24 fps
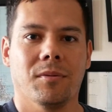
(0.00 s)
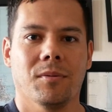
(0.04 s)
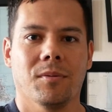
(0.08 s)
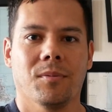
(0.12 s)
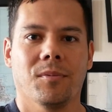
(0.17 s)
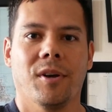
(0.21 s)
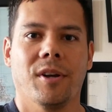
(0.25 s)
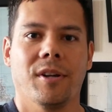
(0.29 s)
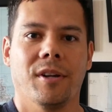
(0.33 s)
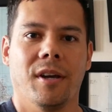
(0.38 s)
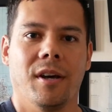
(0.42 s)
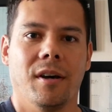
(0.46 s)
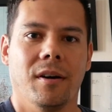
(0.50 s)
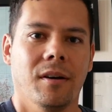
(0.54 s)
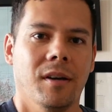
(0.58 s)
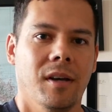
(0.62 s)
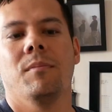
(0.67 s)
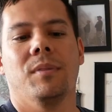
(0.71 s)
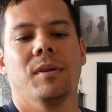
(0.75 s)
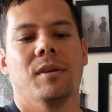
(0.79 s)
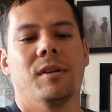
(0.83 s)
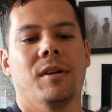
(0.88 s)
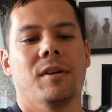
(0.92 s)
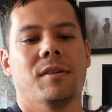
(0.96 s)
room right now,
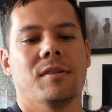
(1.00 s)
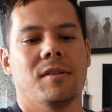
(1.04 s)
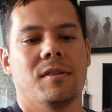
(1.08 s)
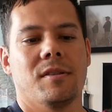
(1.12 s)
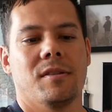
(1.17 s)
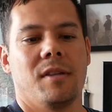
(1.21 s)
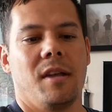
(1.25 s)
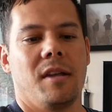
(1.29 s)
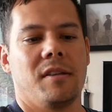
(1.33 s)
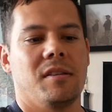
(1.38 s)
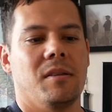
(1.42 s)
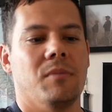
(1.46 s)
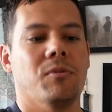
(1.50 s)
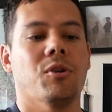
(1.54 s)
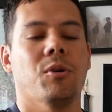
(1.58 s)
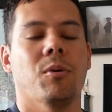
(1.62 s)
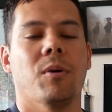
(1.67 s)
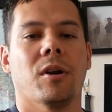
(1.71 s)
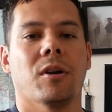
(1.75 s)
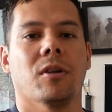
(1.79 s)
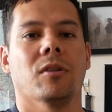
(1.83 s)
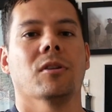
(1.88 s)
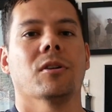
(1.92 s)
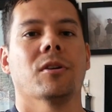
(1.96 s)
because this is not something you
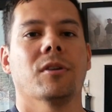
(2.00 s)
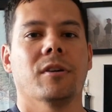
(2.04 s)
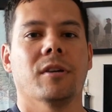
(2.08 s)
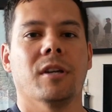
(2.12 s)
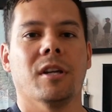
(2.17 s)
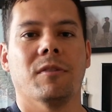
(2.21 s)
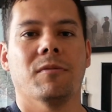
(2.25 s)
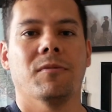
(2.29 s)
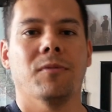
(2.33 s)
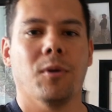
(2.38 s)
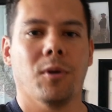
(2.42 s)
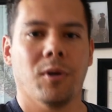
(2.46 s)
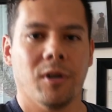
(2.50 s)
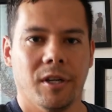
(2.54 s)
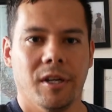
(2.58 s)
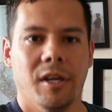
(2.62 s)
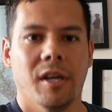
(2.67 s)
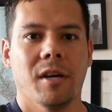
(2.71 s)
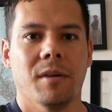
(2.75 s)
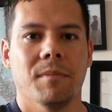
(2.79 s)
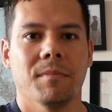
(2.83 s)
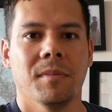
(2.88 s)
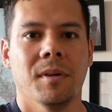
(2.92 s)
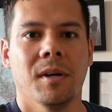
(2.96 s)
want to learn at 4
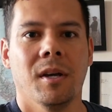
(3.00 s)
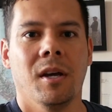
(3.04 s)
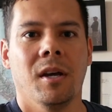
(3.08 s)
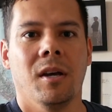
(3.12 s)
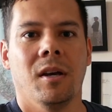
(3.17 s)
a.m.